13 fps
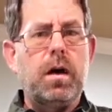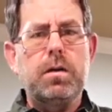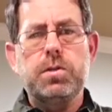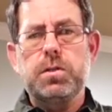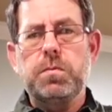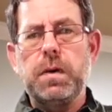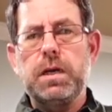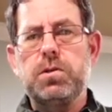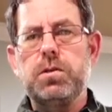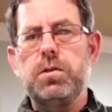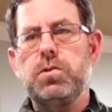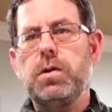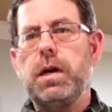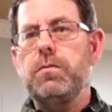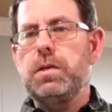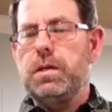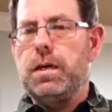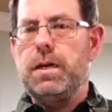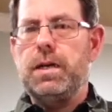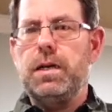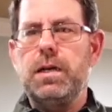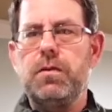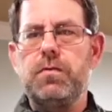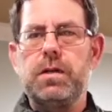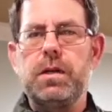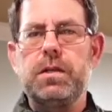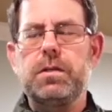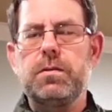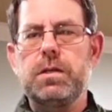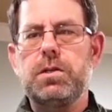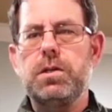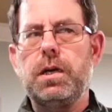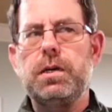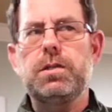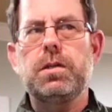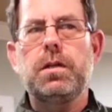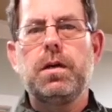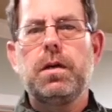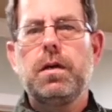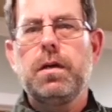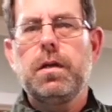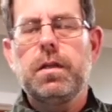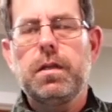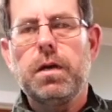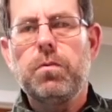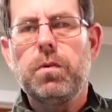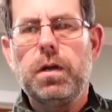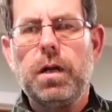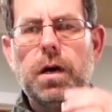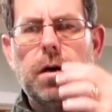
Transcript: Just make sure you try when you get it in. If you need to exchange it, they will.